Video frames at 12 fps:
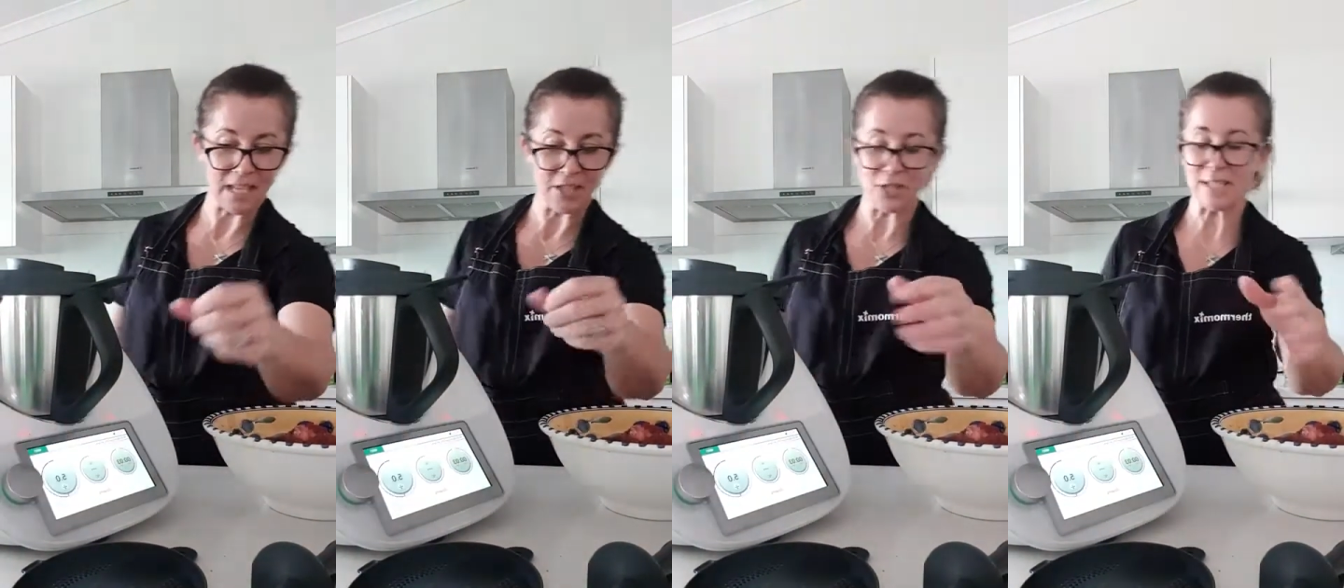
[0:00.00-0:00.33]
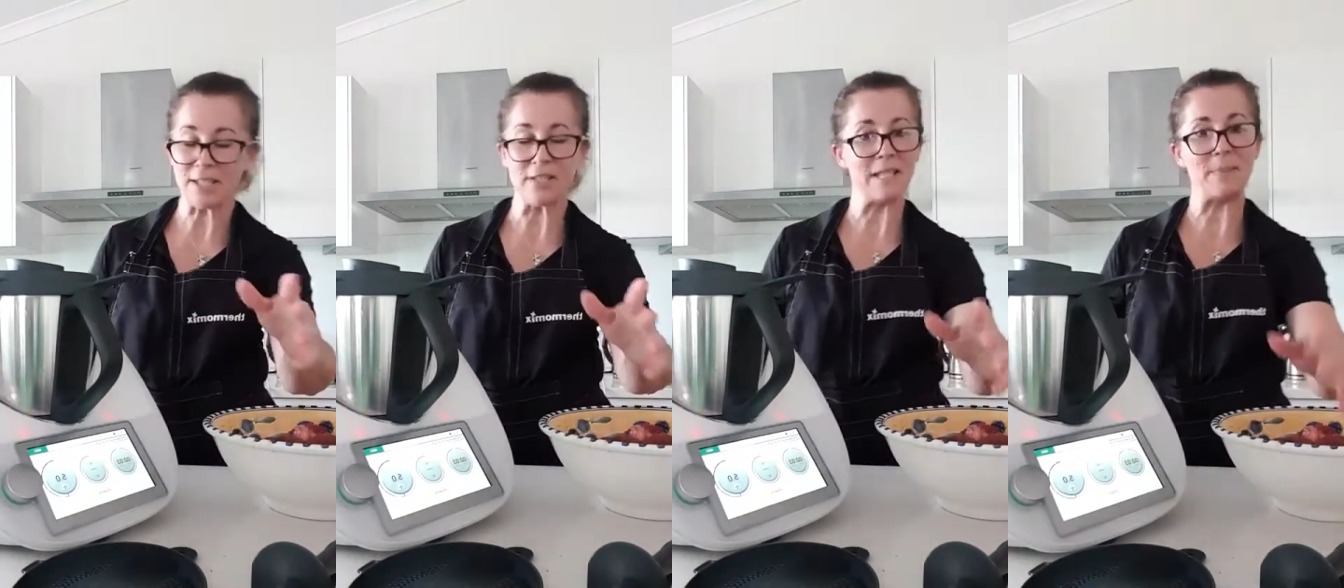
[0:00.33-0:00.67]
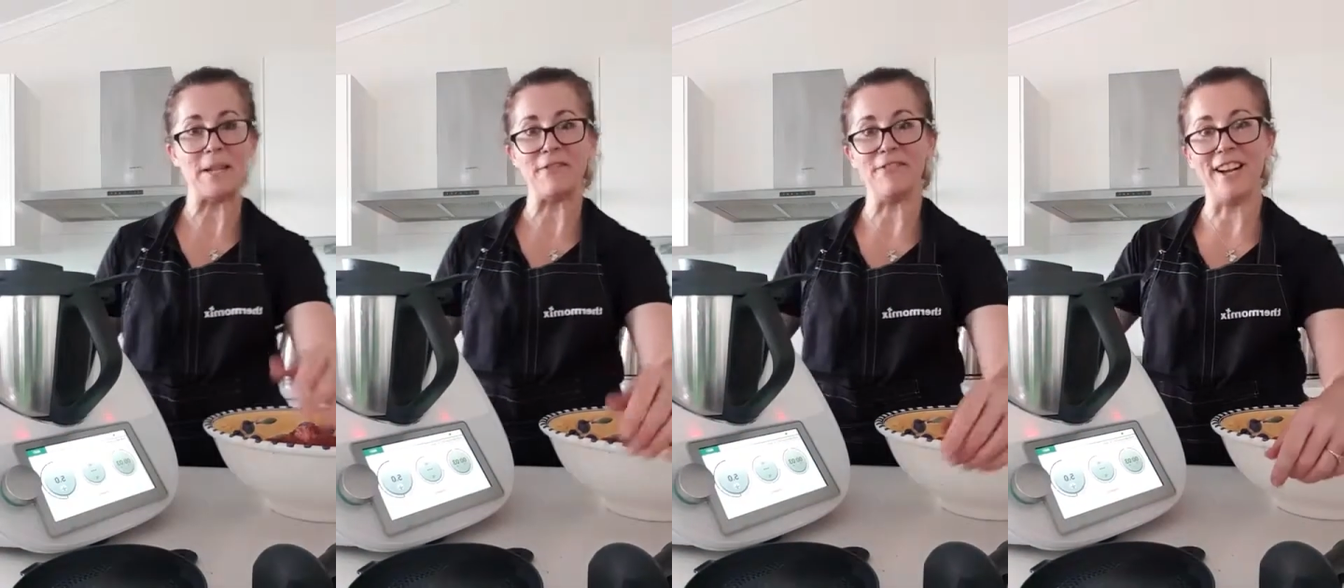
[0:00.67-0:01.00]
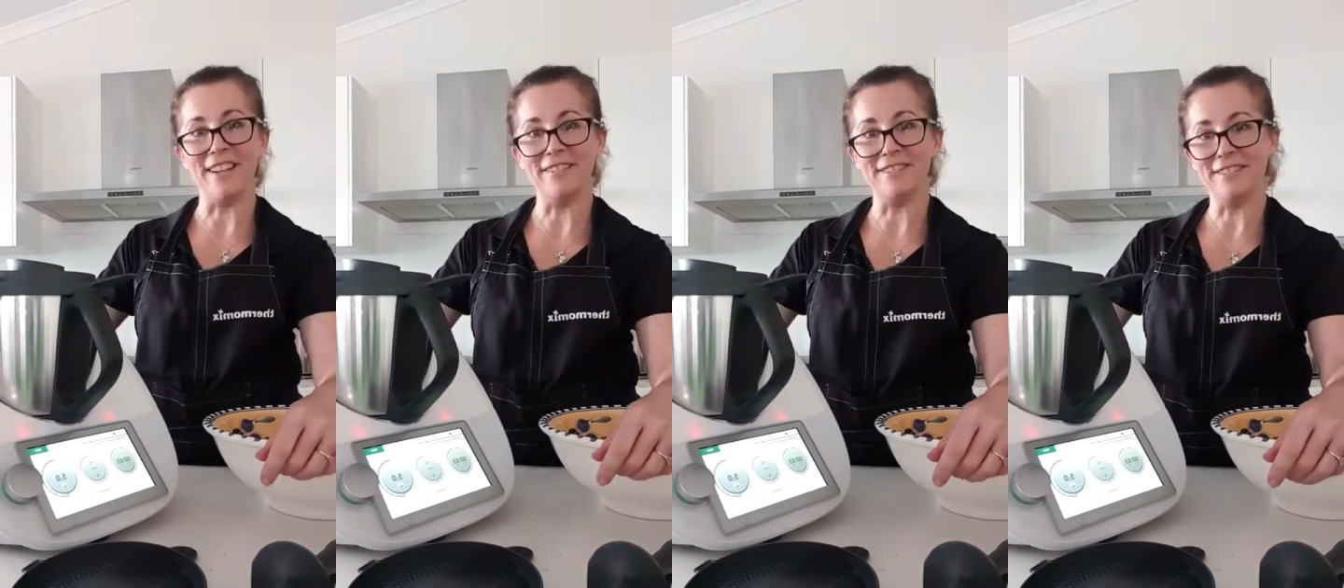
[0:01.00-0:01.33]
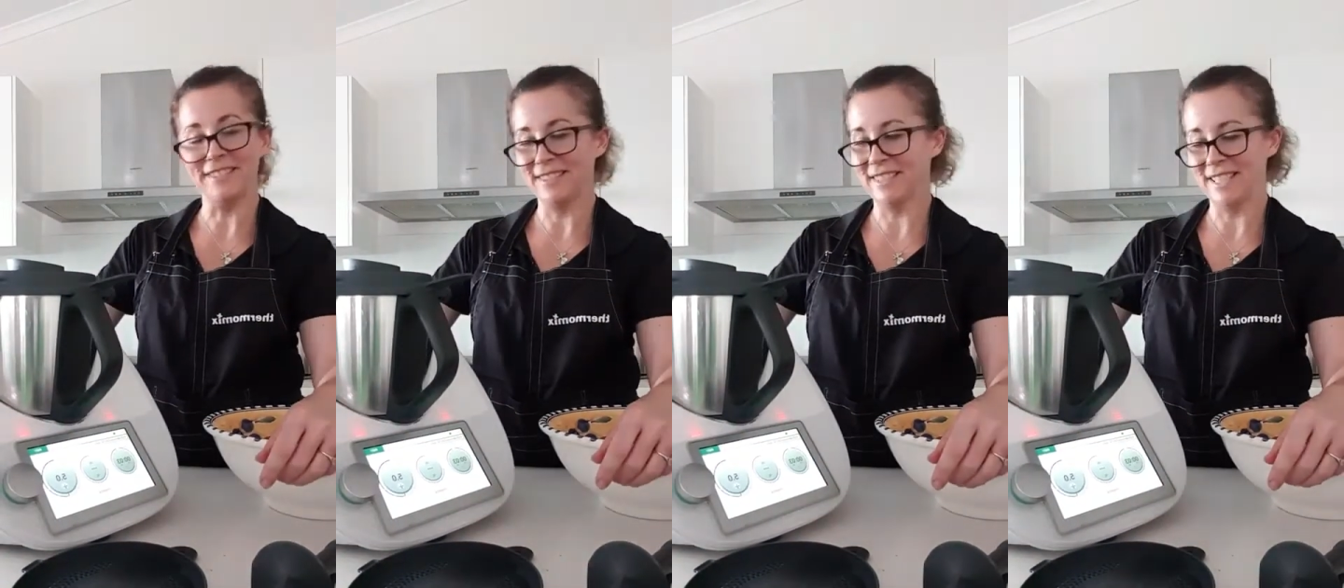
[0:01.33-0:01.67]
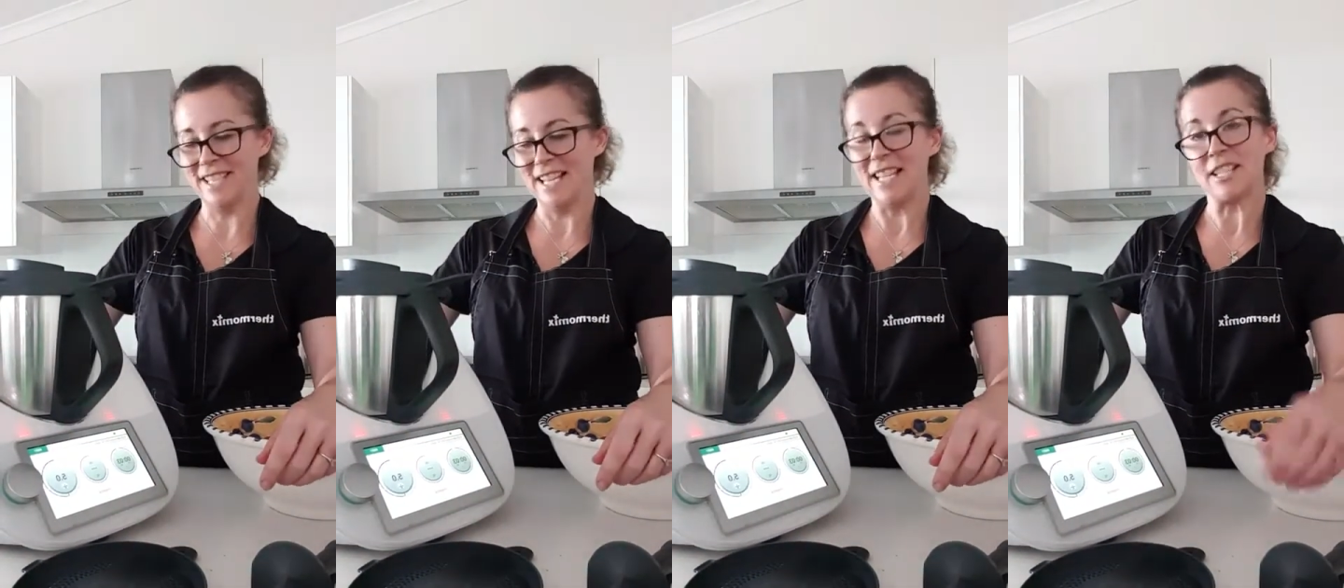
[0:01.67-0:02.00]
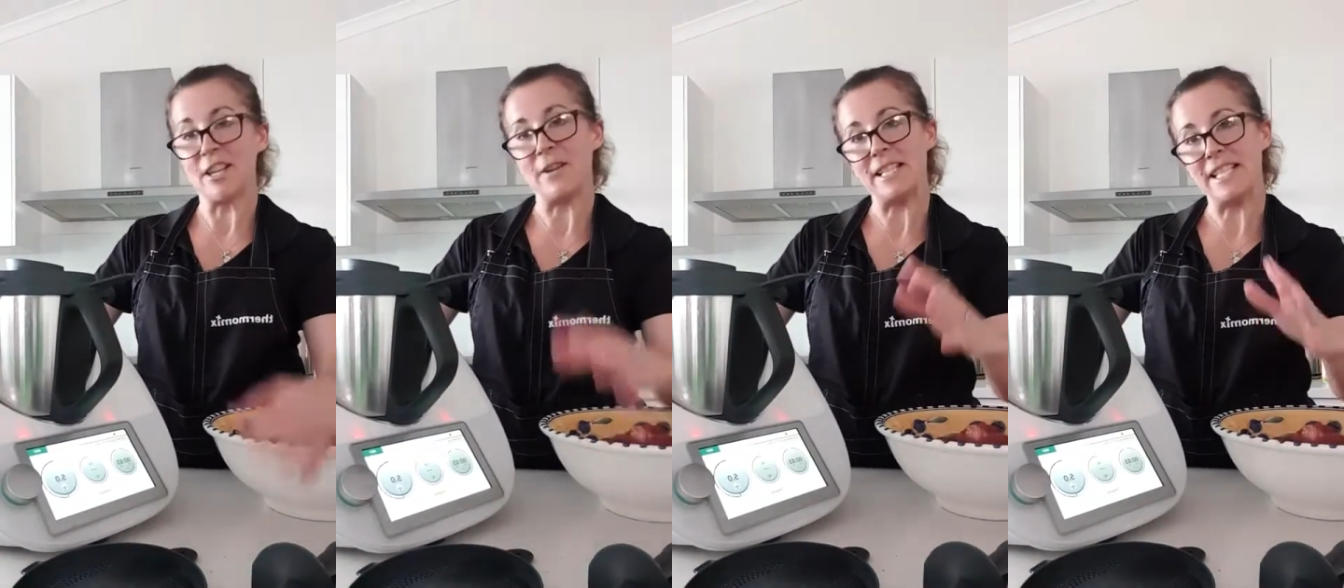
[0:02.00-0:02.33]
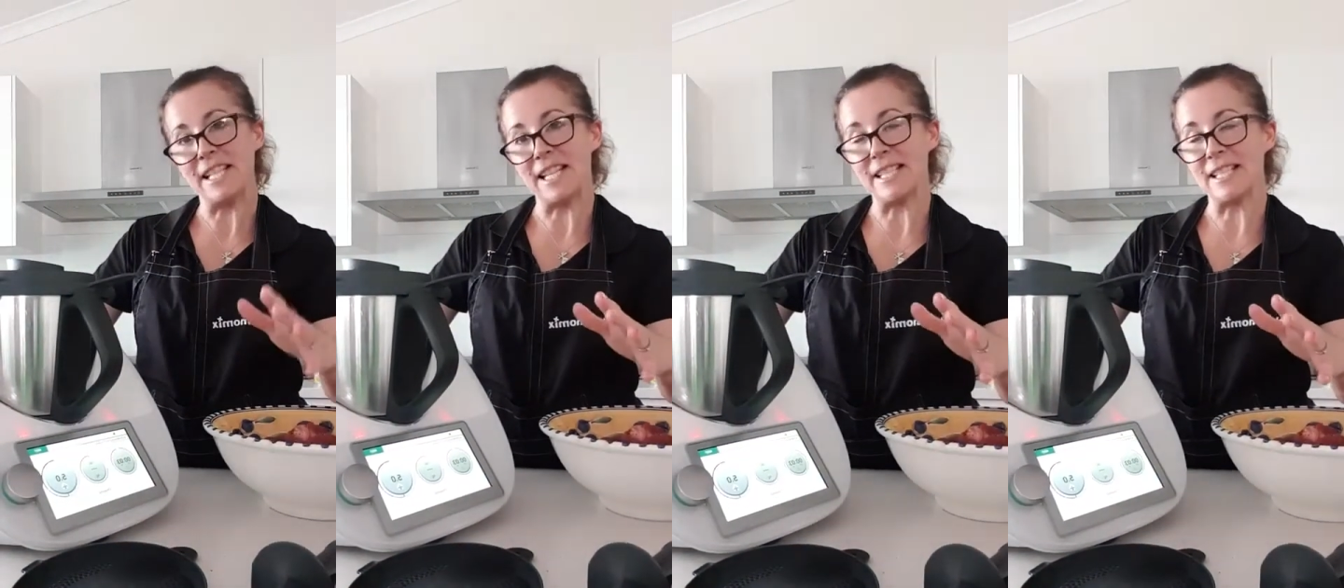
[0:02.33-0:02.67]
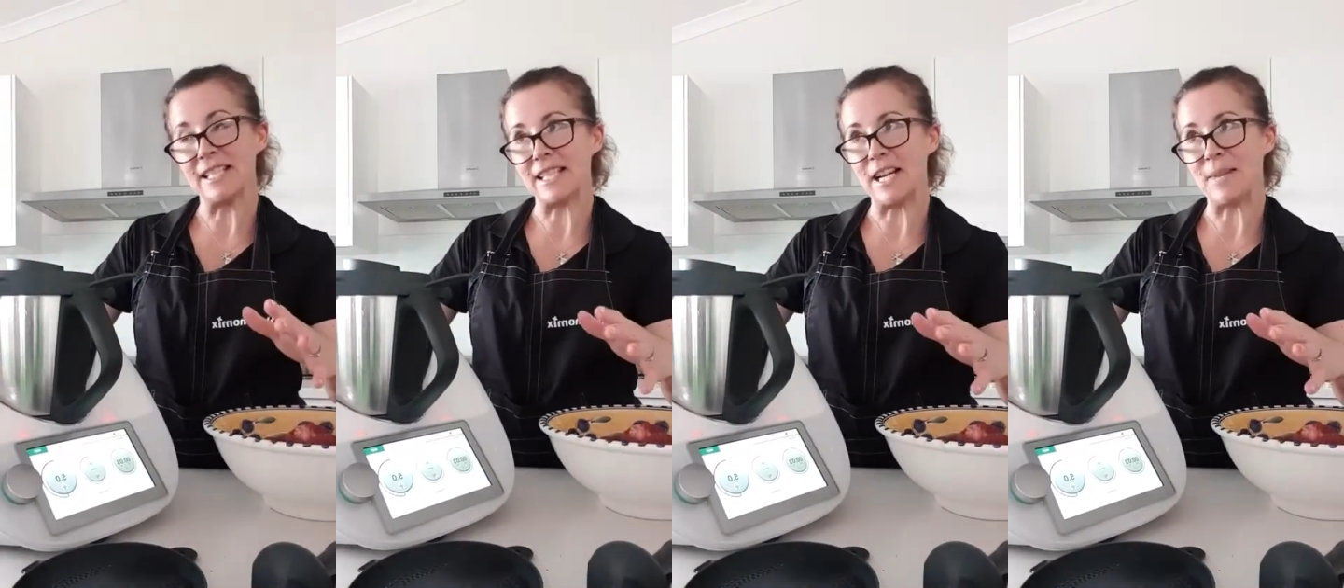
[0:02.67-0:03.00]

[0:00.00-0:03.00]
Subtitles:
Just on speed 5, so it doesn't